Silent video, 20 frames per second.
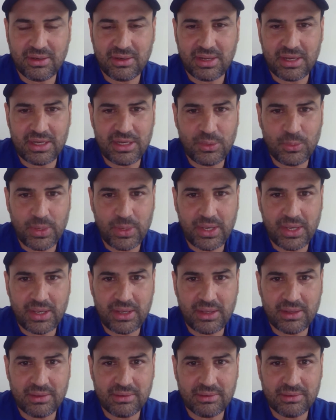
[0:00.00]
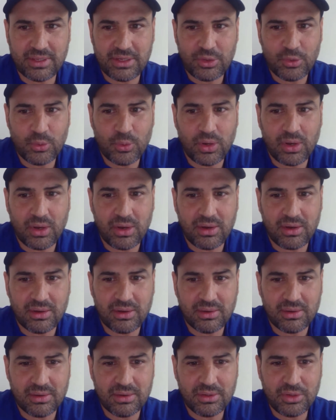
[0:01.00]
anywhere that you
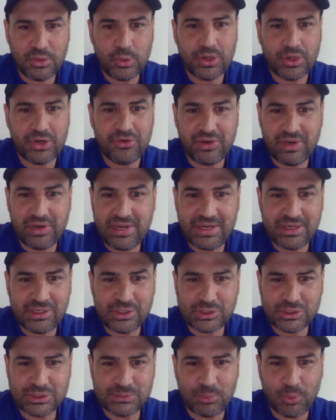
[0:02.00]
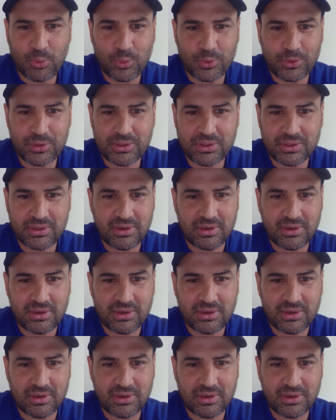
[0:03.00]
are, you can relate to sport,